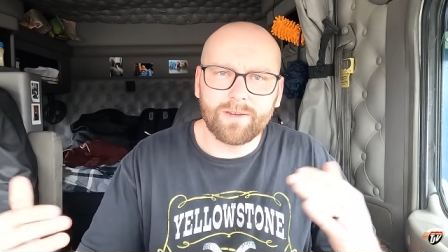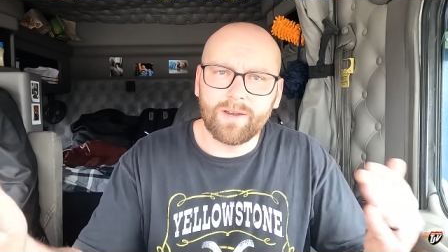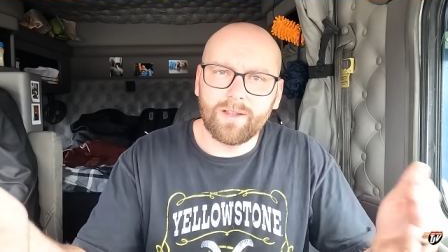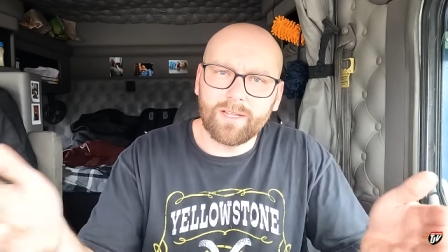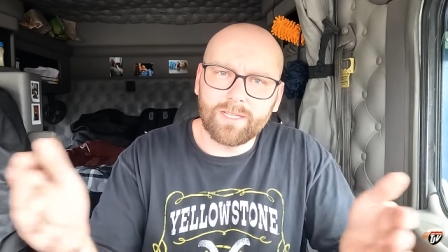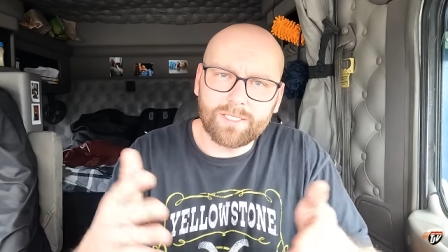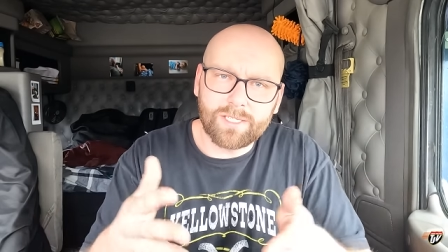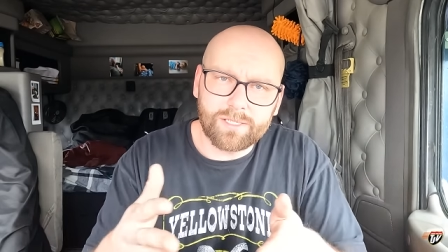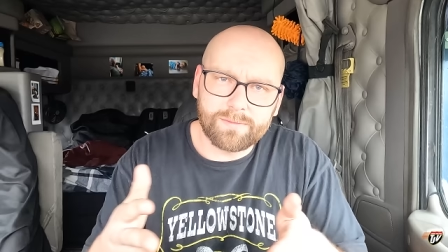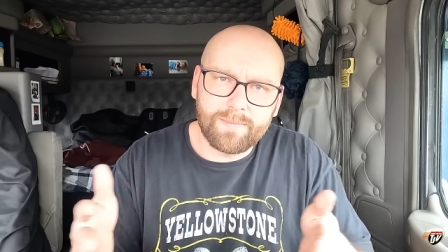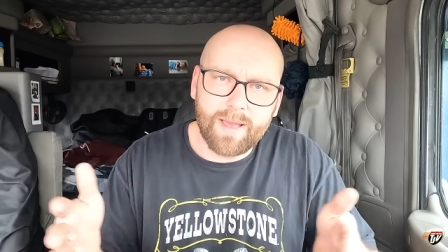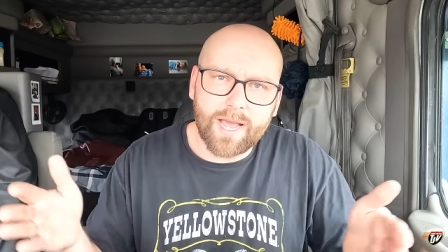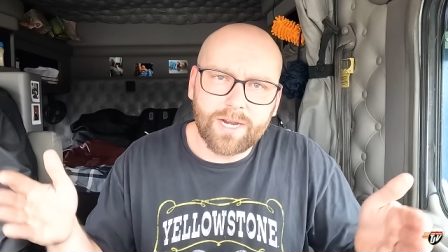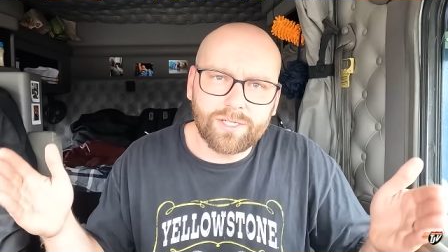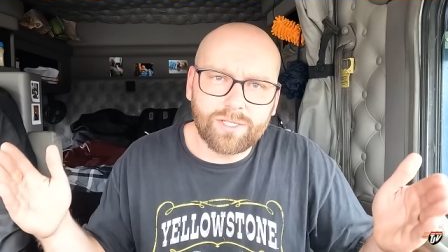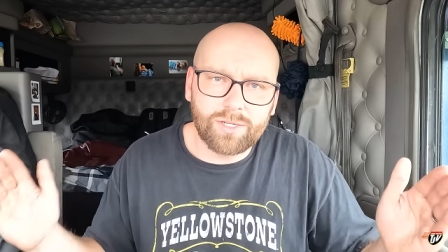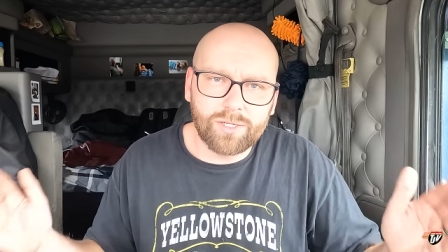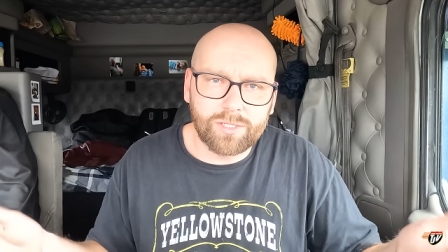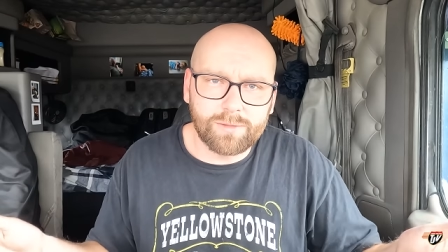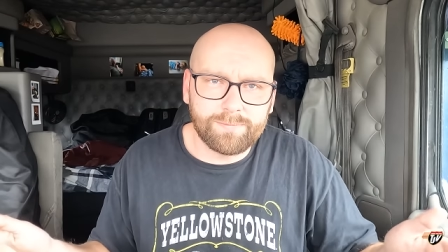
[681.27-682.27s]
You know, let's just
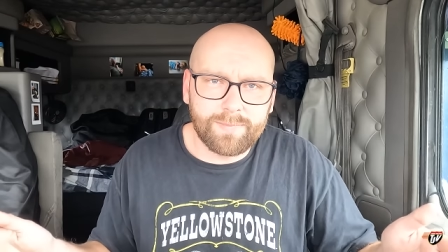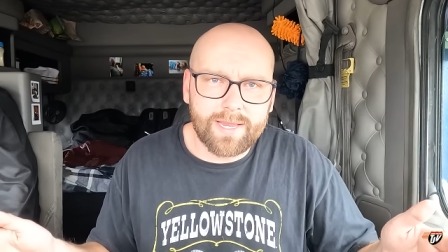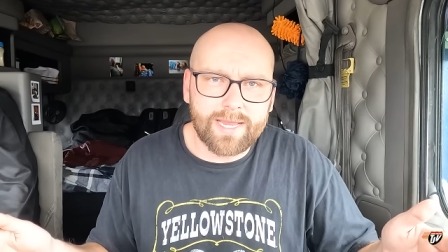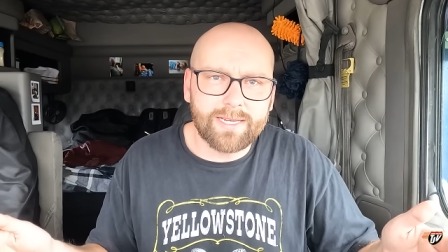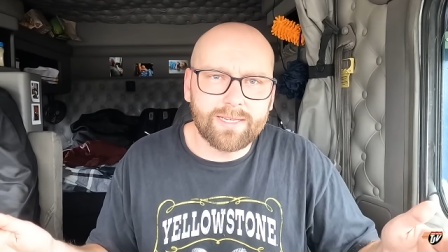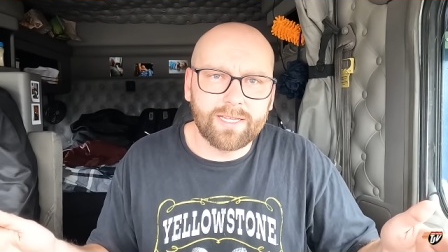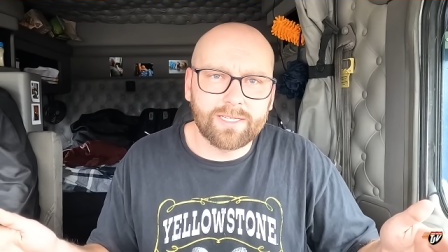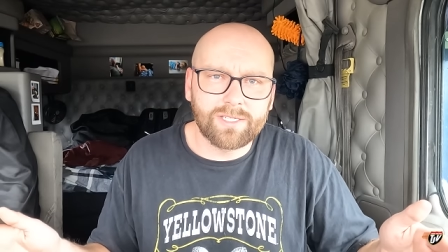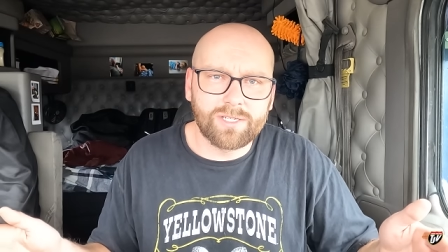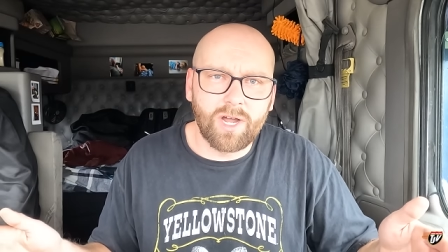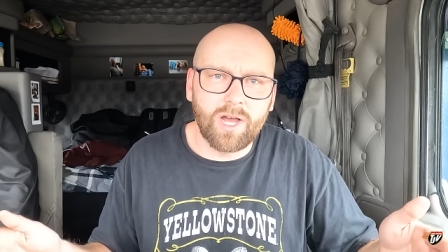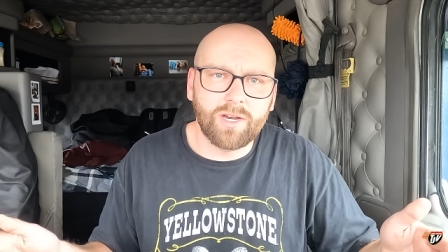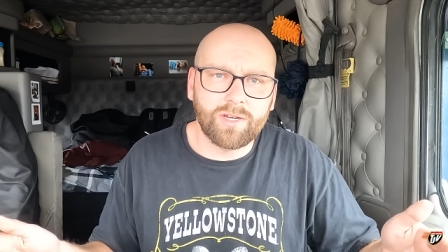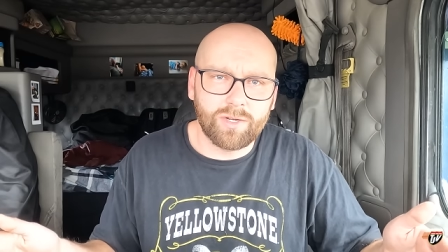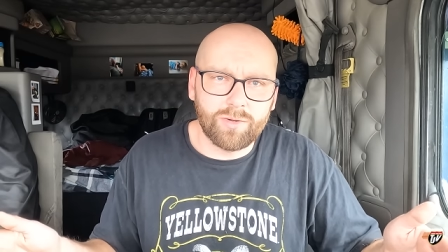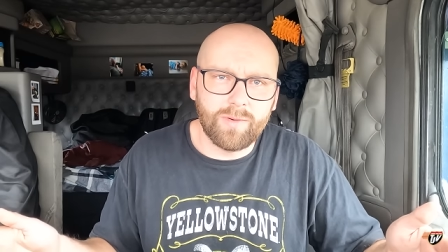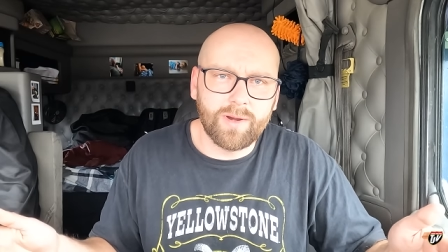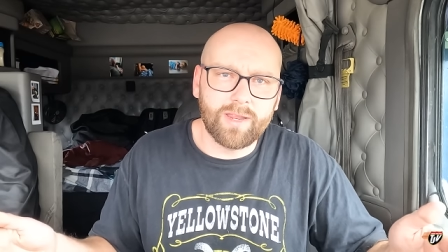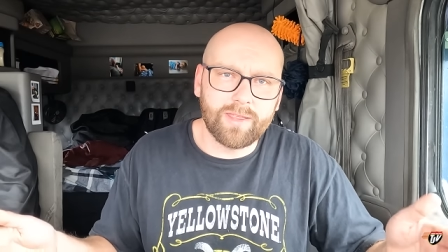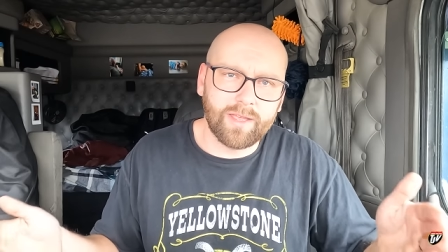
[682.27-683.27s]
match their speed. Let's
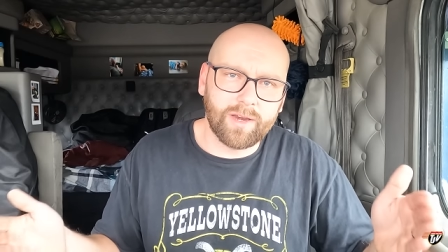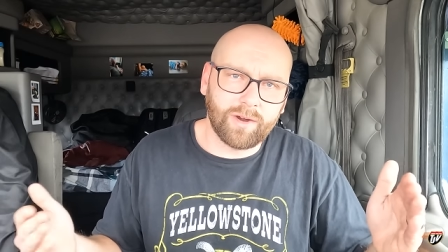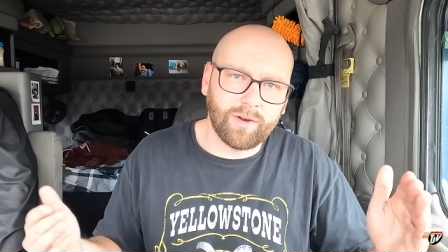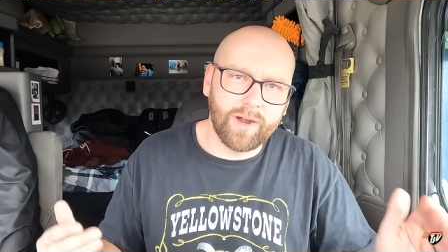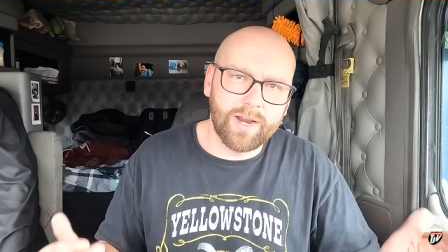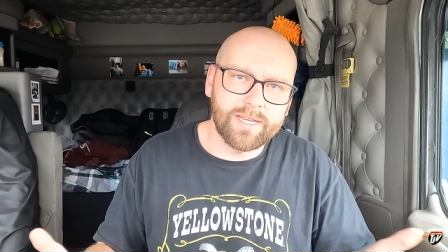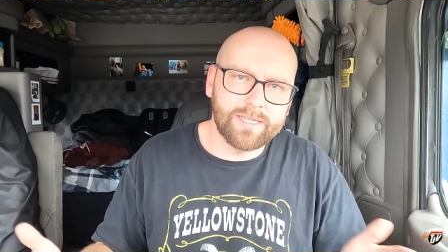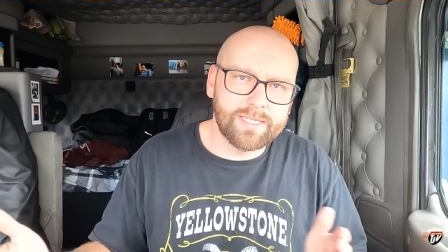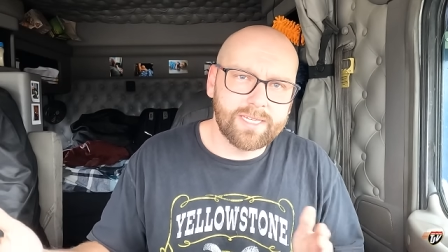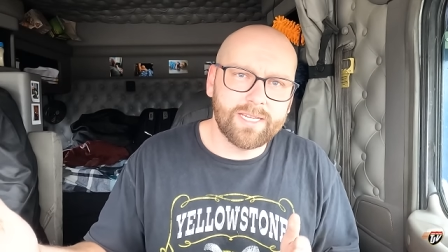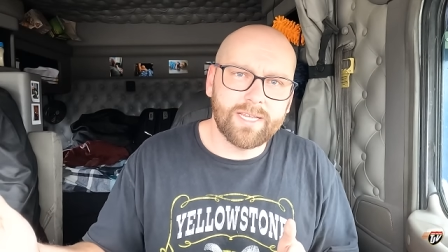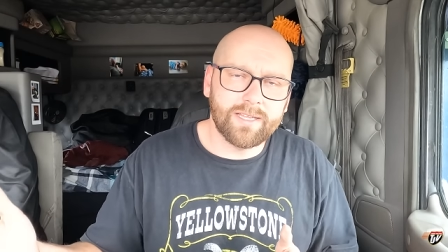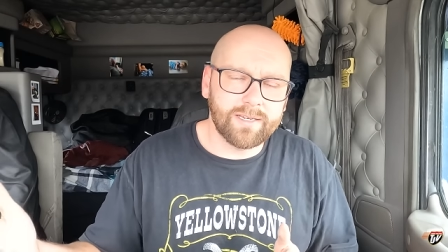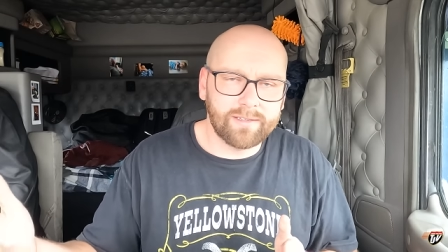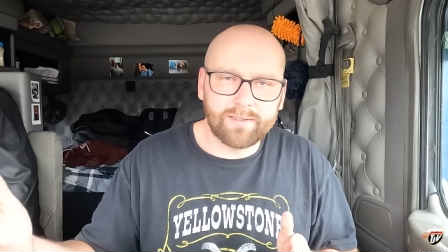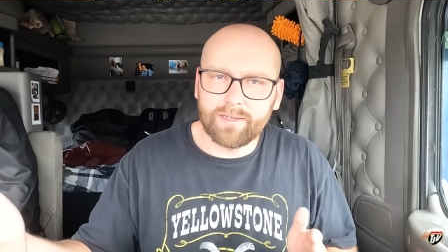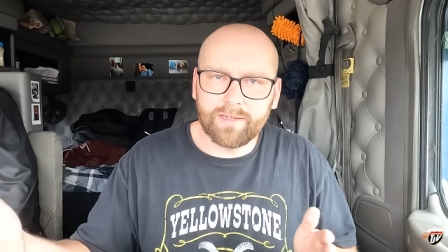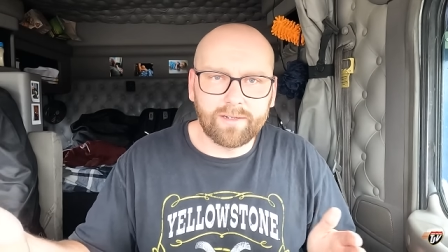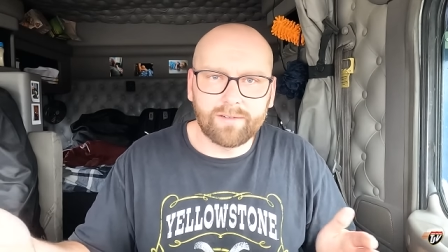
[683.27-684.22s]
not do anything crazy and,